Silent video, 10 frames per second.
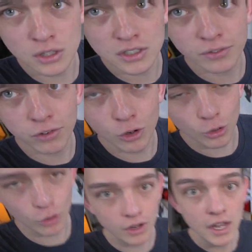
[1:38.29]
this
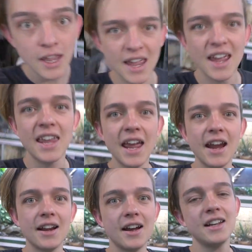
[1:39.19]
floor
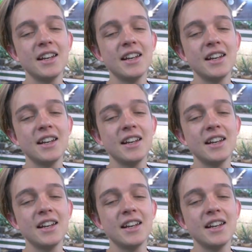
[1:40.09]
again. I